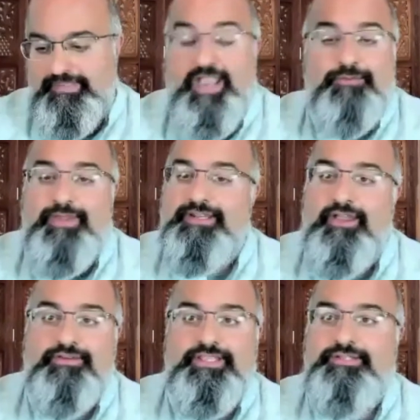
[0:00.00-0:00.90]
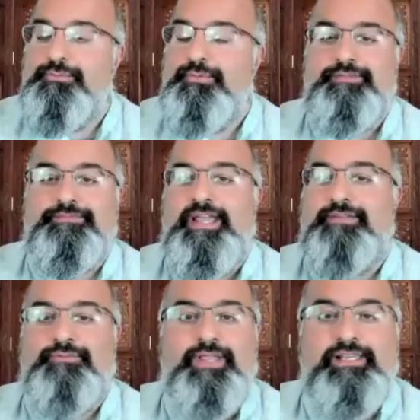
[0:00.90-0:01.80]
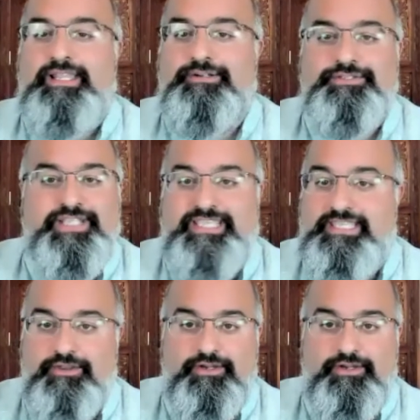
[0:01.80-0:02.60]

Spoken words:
I write 125 rec letters a year.